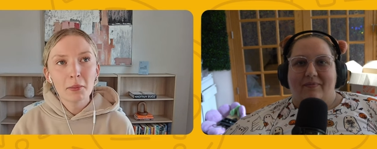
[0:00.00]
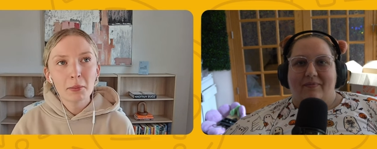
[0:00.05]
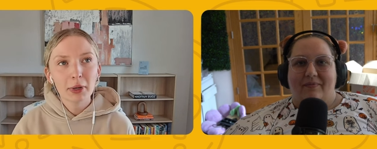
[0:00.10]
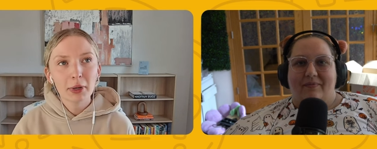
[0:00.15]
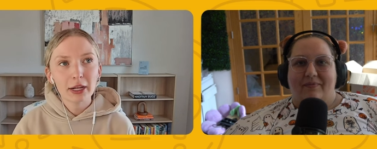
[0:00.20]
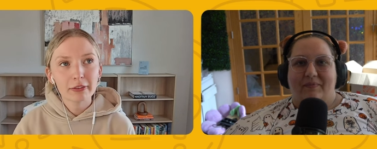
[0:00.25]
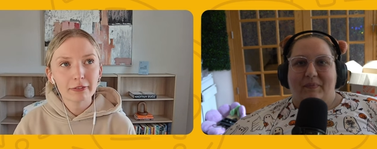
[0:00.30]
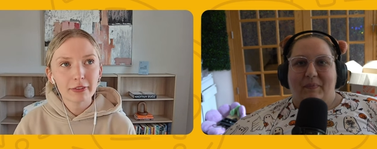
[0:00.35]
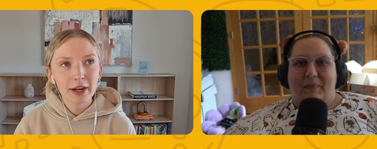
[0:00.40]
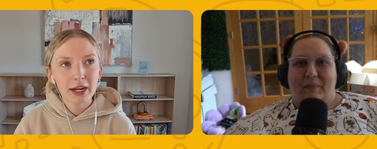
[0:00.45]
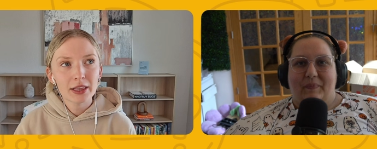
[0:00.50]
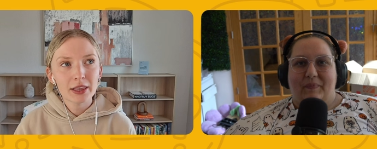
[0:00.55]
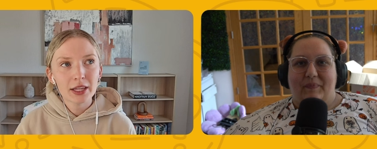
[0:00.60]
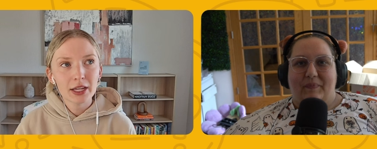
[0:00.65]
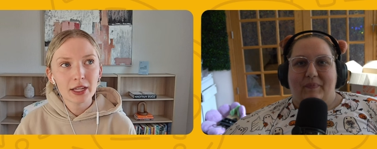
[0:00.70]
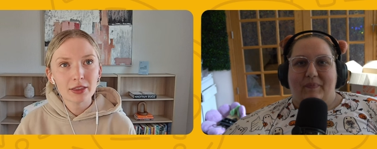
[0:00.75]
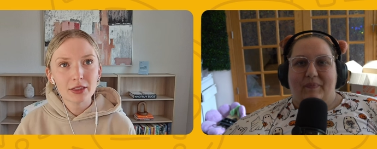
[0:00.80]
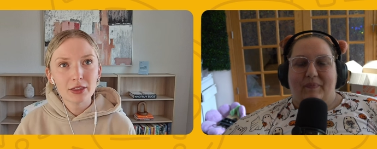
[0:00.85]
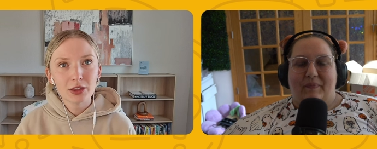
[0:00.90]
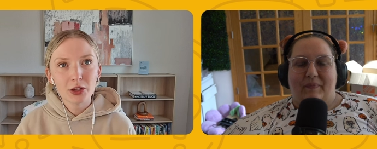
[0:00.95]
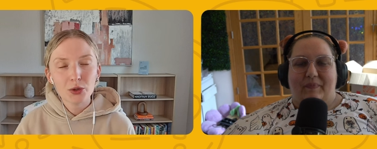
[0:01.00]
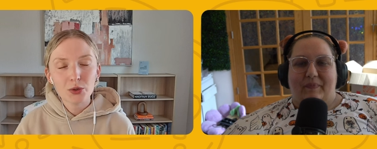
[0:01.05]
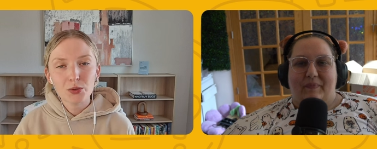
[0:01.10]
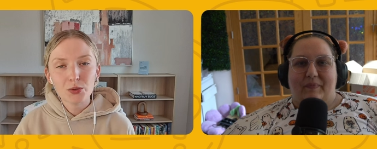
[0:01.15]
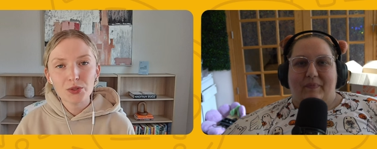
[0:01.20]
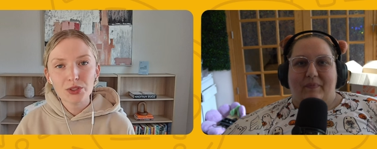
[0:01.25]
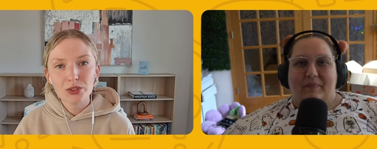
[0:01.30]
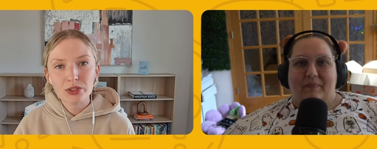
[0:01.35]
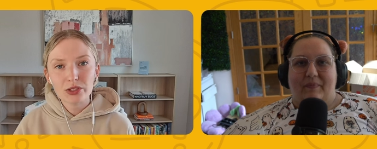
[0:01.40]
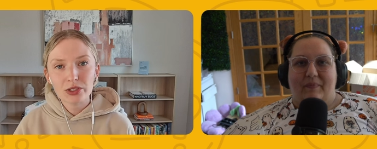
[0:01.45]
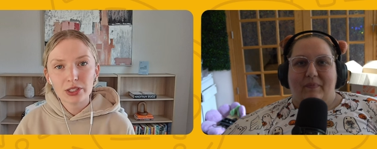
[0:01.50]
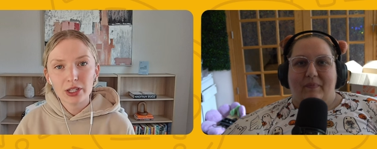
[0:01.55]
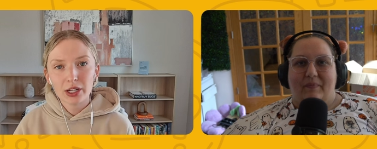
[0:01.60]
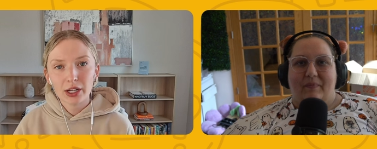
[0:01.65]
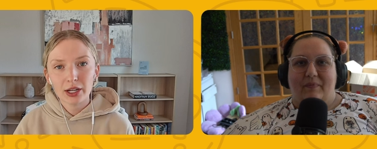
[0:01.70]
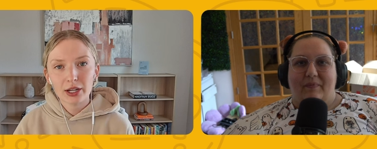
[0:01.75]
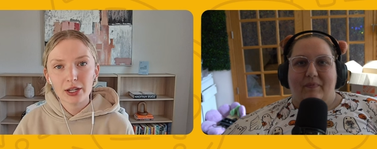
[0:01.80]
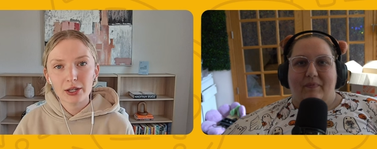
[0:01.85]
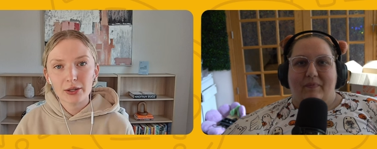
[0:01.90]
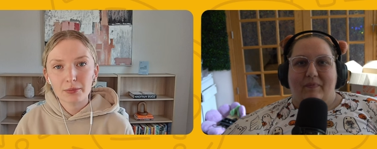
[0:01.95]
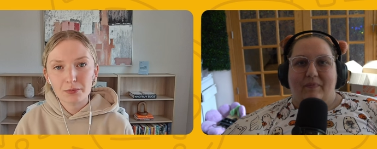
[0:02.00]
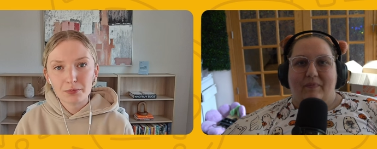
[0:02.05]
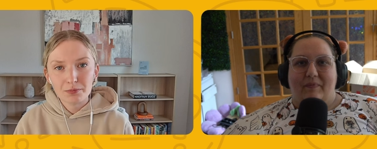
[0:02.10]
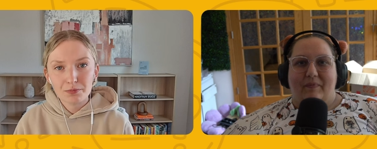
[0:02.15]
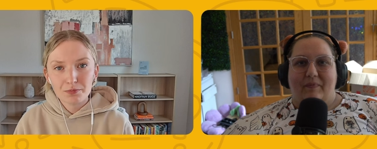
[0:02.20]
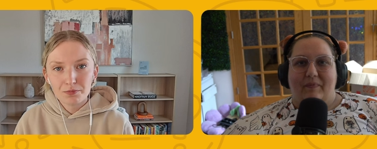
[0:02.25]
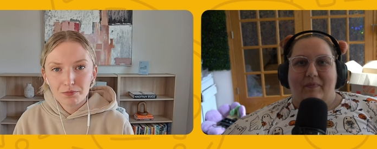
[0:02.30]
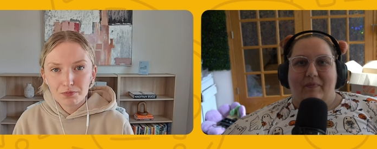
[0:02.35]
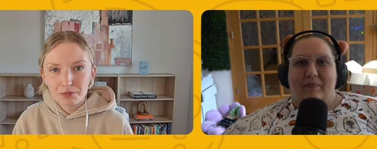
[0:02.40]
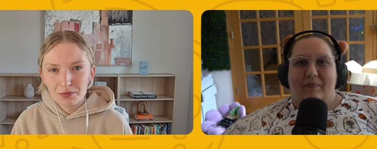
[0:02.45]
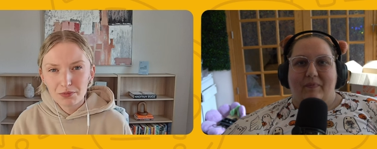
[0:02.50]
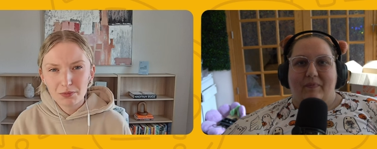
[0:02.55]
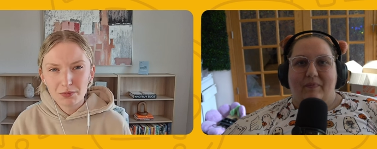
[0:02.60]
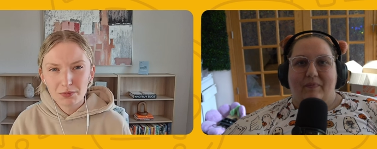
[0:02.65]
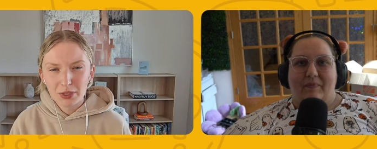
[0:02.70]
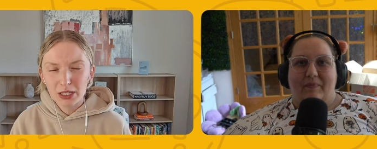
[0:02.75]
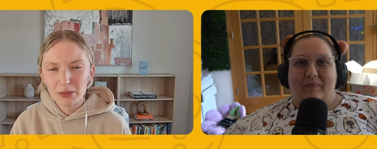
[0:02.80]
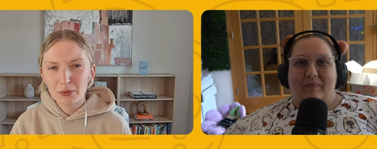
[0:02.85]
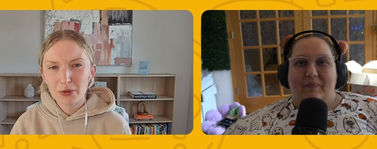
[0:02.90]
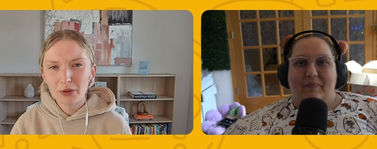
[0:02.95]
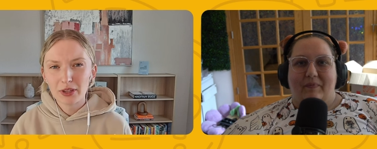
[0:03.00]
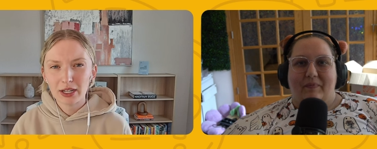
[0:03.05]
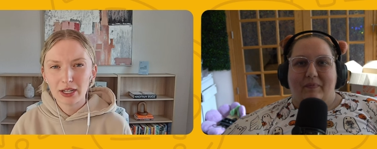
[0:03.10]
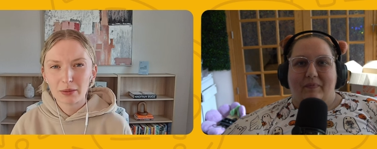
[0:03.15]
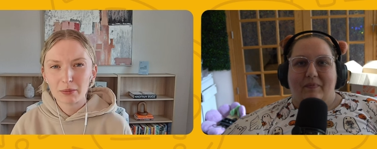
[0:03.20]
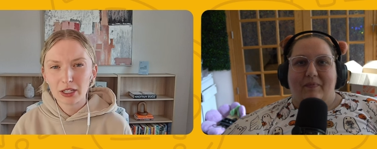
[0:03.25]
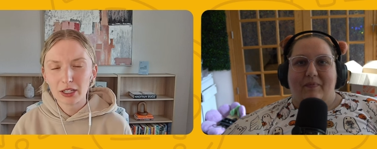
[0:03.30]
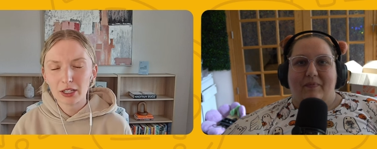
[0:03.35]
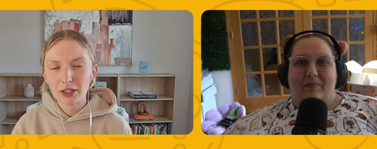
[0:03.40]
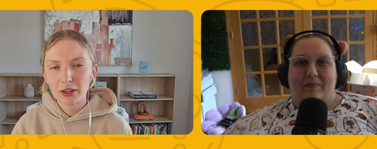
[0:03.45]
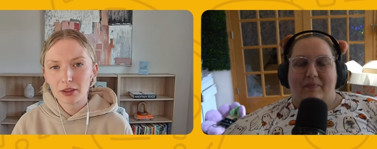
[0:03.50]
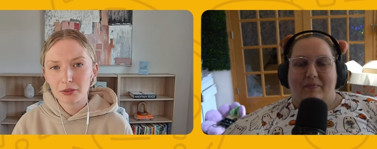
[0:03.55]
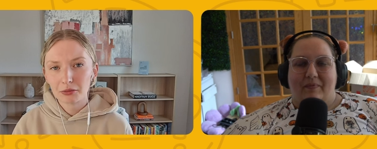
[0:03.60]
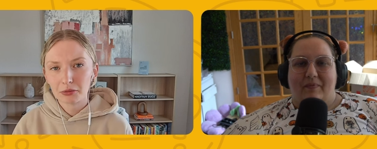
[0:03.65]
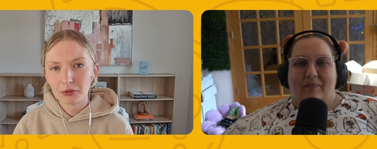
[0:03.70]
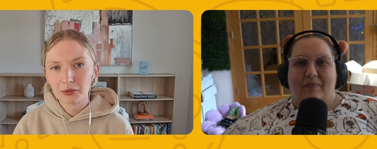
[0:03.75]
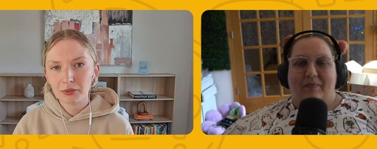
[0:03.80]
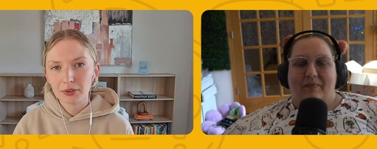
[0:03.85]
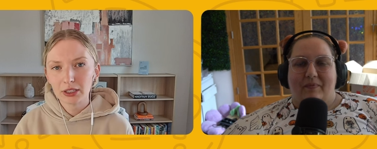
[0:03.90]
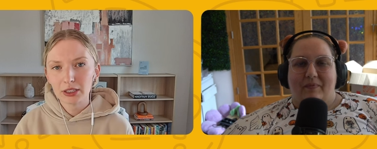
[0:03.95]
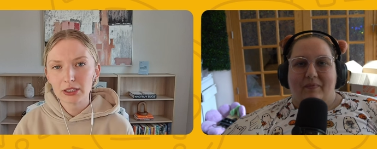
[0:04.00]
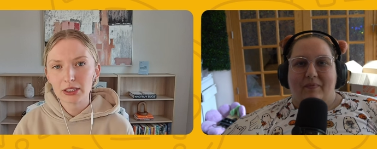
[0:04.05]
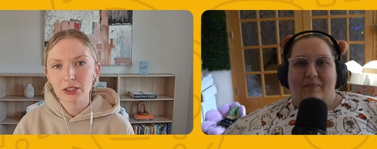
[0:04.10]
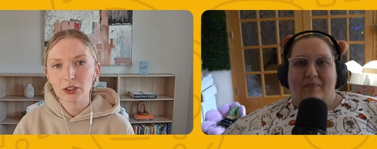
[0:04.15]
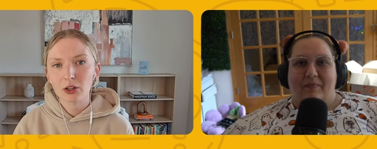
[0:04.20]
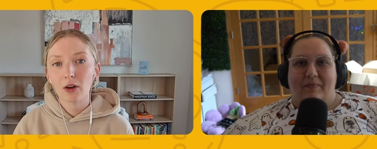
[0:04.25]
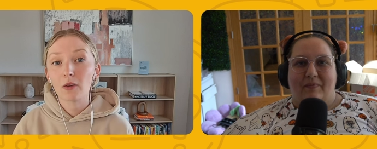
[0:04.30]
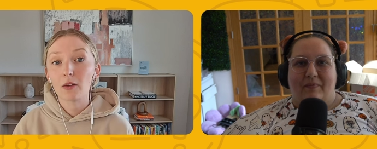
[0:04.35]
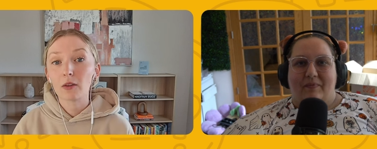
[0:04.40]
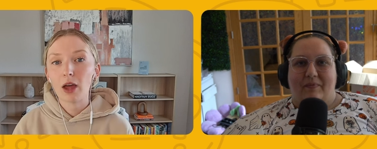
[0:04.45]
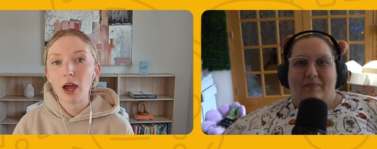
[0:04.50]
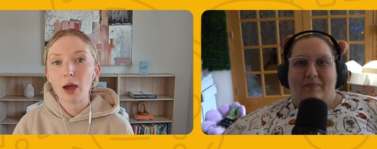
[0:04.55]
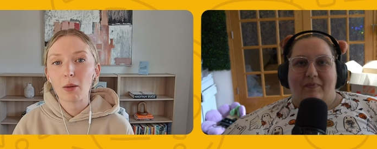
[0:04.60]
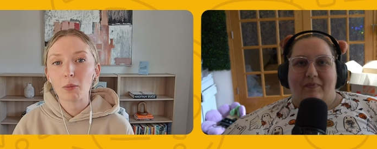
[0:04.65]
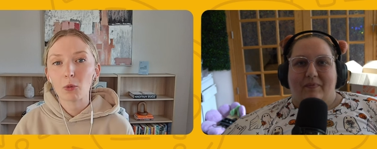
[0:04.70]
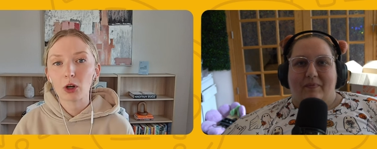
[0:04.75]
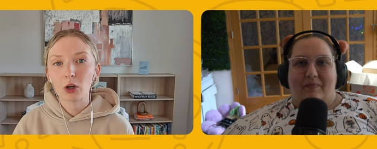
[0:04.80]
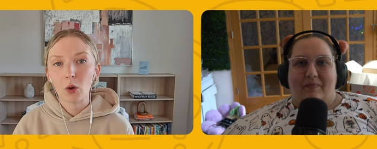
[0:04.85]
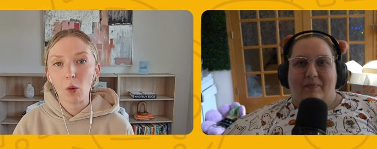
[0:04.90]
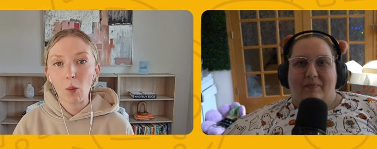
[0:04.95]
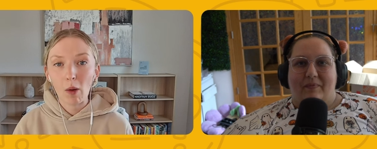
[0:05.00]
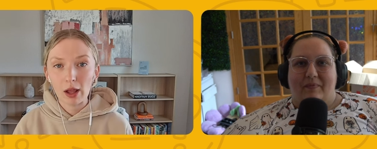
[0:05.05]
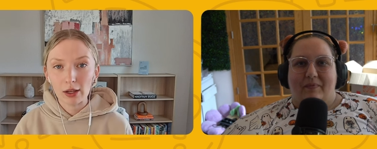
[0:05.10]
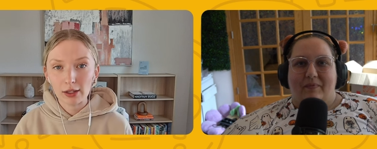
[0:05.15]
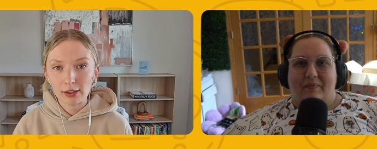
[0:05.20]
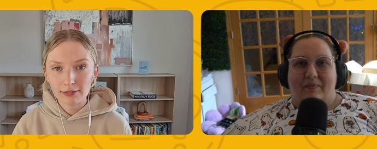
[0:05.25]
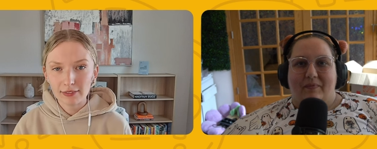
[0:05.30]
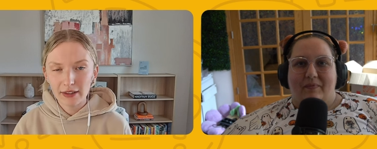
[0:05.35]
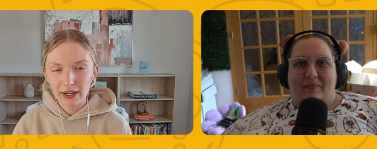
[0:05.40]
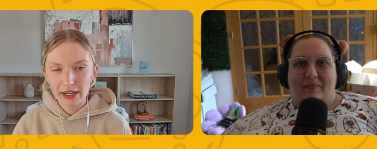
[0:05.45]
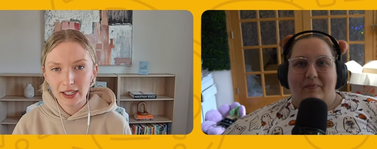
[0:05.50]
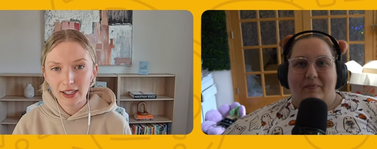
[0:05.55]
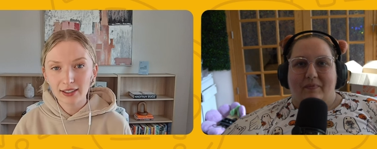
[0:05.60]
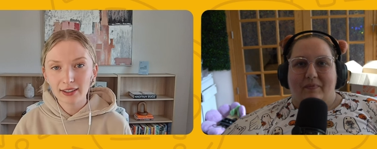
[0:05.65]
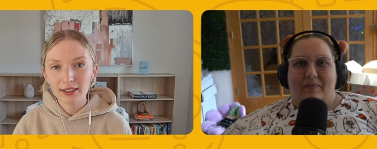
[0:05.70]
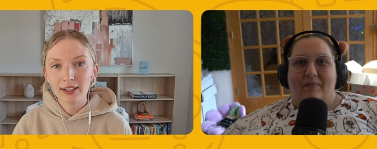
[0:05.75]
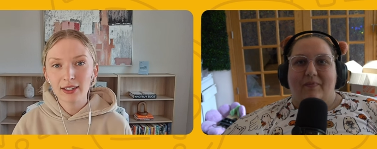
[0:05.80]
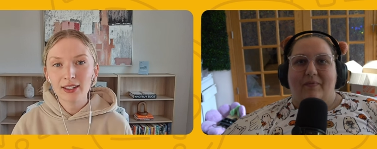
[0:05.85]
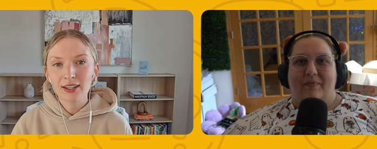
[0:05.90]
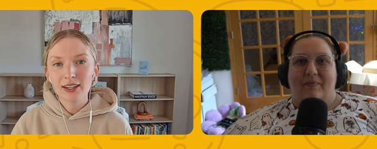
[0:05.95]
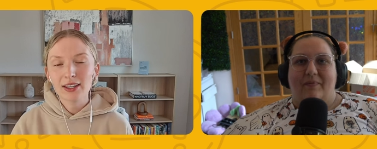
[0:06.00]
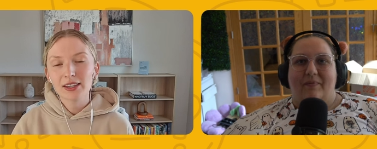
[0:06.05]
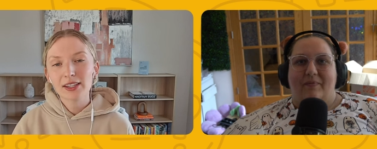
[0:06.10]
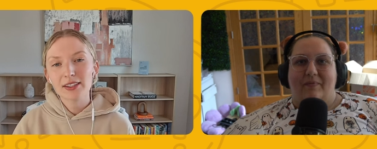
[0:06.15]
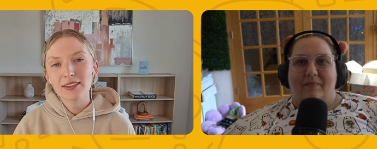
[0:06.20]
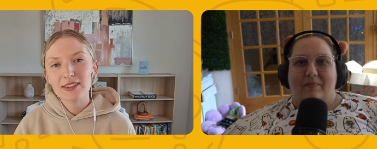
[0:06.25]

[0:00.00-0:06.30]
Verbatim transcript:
Speaker 1: But I find that those people that I'm getting through LinkedIn are a lot more qualified than